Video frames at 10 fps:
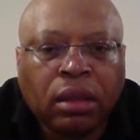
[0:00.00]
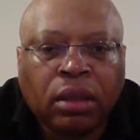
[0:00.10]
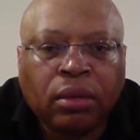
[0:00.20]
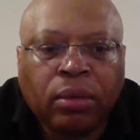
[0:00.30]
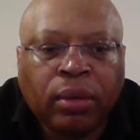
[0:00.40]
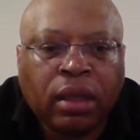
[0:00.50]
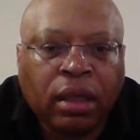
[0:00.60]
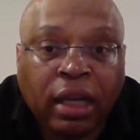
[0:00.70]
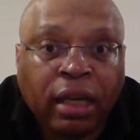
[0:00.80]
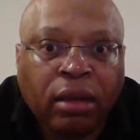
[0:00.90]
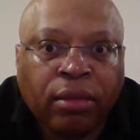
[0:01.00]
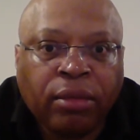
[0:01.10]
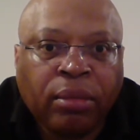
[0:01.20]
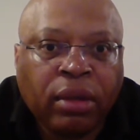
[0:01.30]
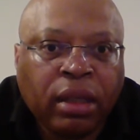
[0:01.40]
quickly ahead of
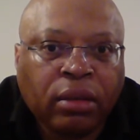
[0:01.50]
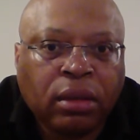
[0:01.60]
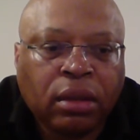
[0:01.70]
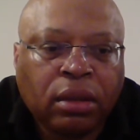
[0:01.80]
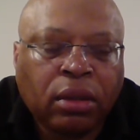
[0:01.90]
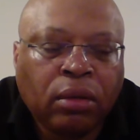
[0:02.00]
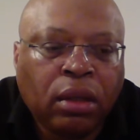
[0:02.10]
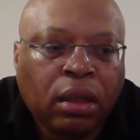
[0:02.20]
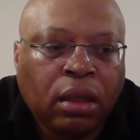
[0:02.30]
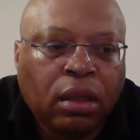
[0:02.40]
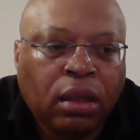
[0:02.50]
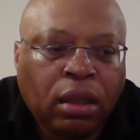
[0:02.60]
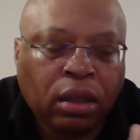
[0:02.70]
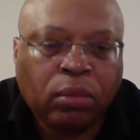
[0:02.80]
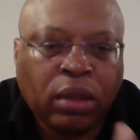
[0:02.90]
everybody else. So,
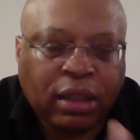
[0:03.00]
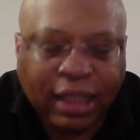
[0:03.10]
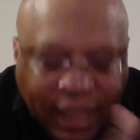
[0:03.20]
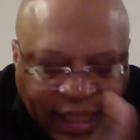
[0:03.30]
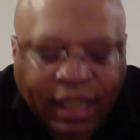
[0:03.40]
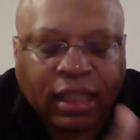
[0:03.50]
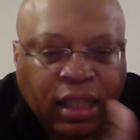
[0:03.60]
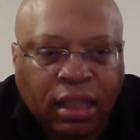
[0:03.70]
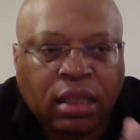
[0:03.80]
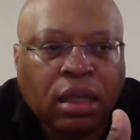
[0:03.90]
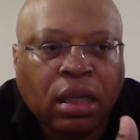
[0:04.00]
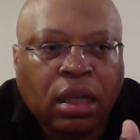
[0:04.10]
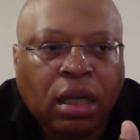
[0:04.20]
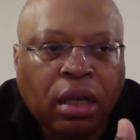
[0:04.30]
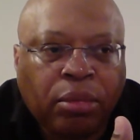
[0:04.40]
in other words, the decant is
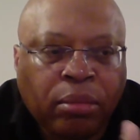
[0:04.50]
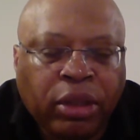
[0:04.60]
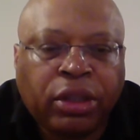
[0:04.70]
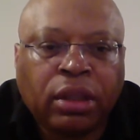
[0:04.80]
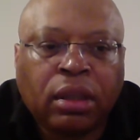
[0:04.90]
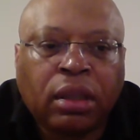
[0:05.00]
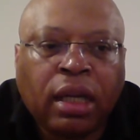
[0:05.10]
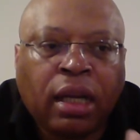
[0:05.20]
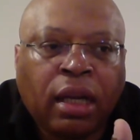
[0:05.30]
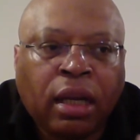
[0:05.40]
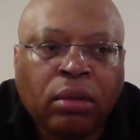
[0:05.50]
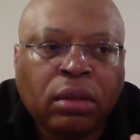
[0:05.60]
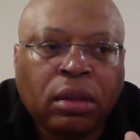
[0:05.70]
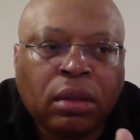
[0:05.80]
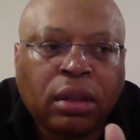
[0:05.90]
a permission that
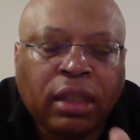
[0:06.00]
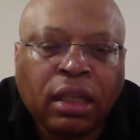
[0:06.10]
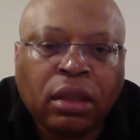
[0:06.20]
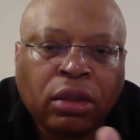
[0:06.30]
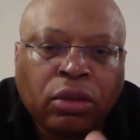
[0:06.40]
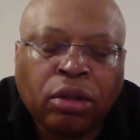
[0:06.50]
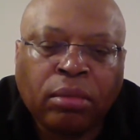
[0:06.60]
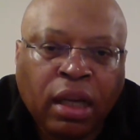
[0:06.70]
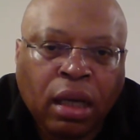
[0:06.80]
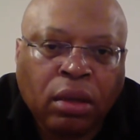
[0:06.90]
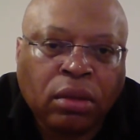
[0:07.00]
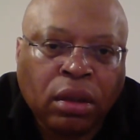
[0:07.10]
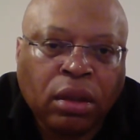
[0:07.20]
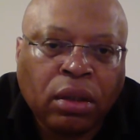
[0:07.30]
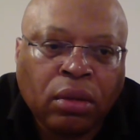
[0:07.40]
allows the tenant to jump the housing
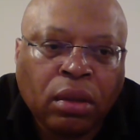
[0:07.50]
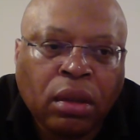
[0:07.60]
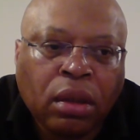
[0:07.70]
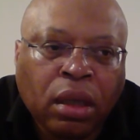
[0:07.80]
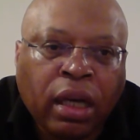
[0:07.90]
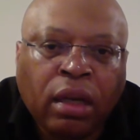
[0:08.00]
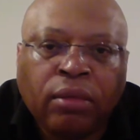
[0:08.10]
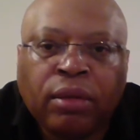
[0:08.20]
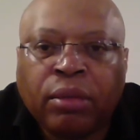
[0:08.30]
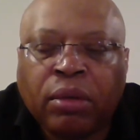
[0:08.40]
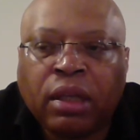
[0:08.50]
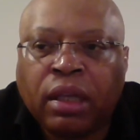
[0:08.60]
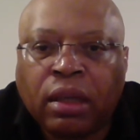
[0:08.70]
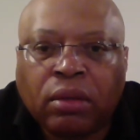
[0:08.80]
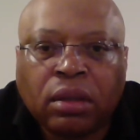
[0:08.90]
queue ahead of everybody
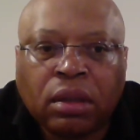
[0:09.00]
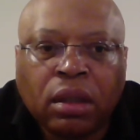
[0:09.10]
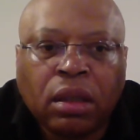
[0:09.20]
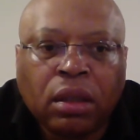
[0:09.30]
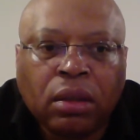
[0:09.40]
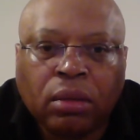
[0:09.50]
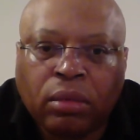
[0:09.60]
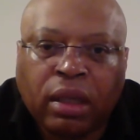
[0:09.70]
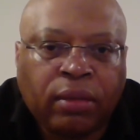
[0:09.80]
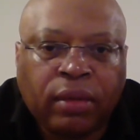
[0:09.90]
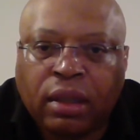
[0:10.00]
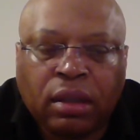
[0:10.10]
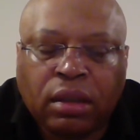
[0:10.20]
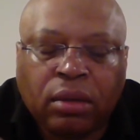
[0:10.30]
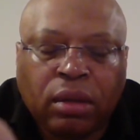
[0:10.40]
else, whatever it is